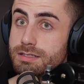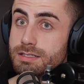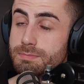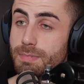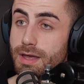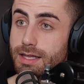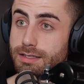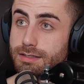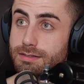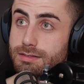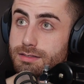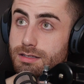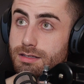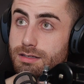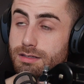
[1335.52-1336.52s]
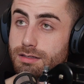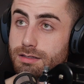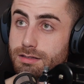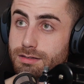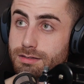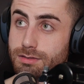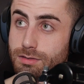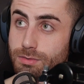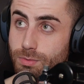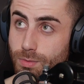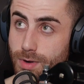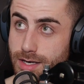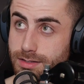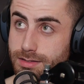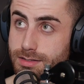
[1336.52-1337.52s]
Spent
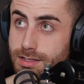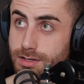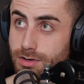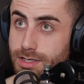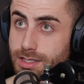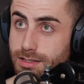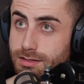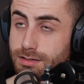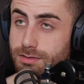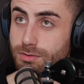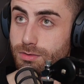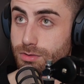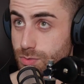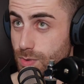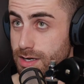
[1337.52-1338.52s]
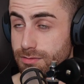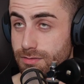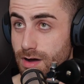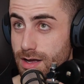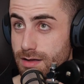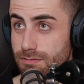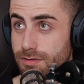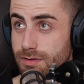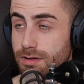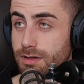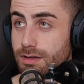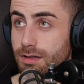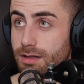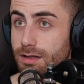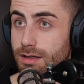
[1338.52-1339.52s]
20 on it or 25
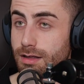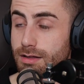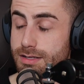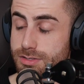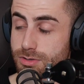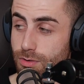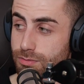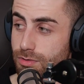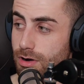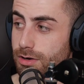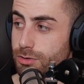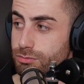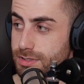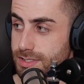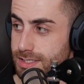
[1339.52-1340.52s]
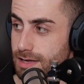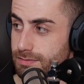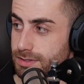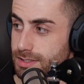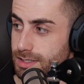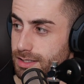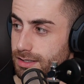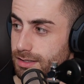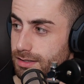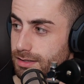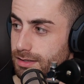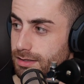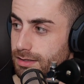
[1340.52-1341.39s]
and it sold for 170.